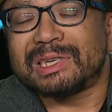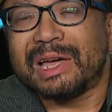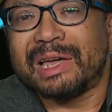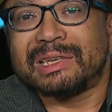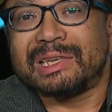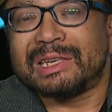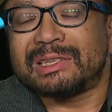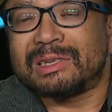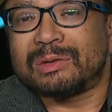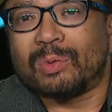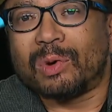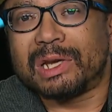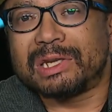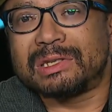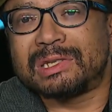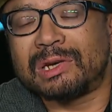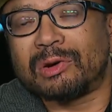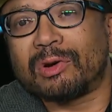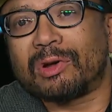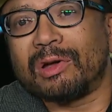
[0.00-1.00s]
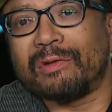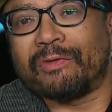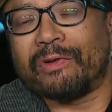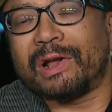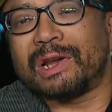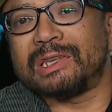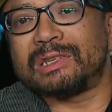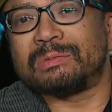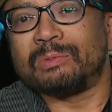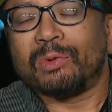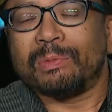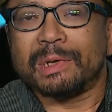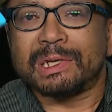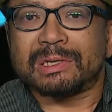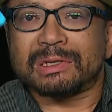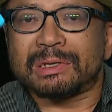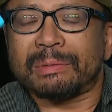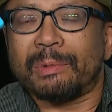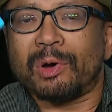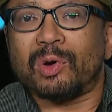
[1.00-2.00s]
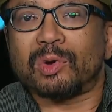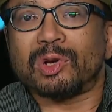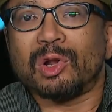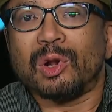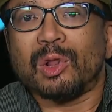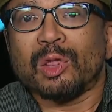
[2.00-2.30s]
And this is what Zero Gun Violence Movement is about.